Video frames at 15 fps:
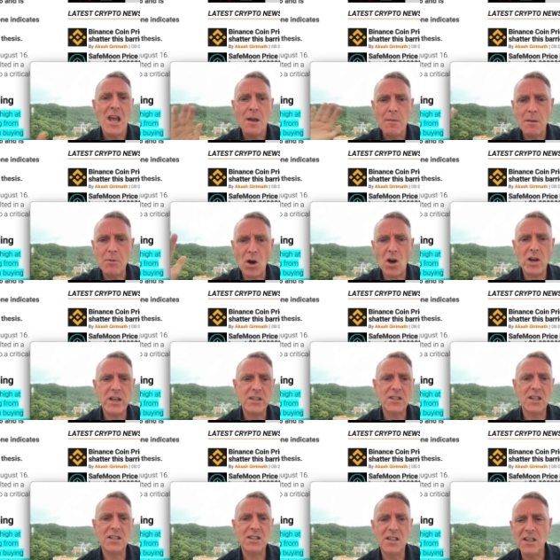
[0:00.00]
Remember, August
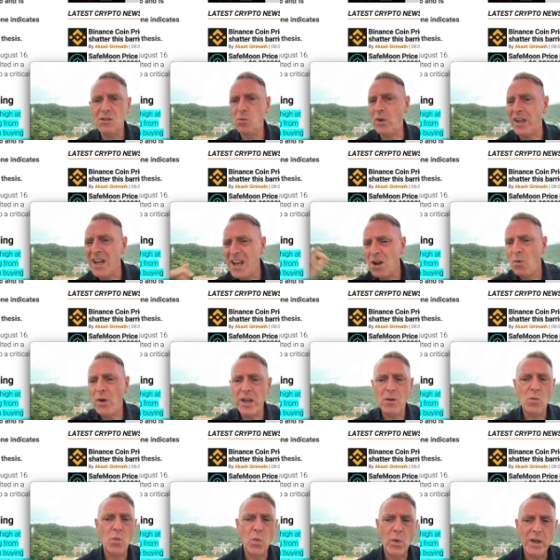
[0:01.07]
16th,
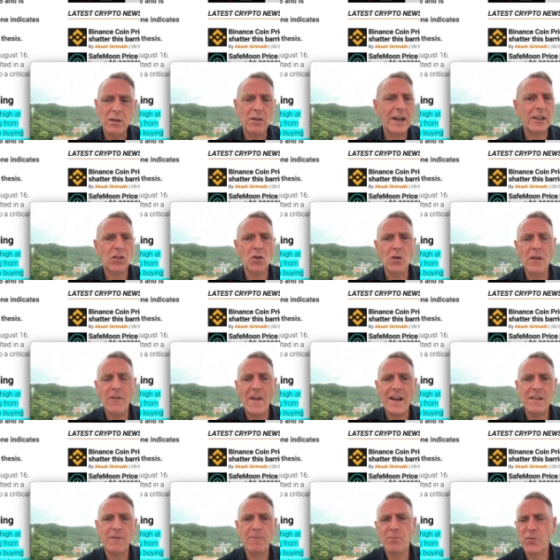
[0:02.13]
we were at
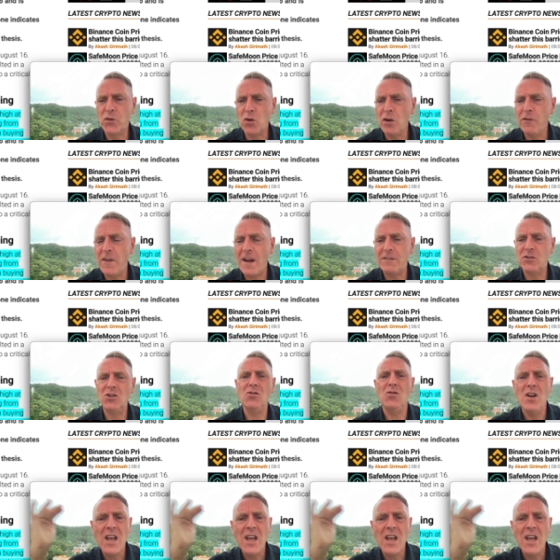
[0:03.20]
35.2.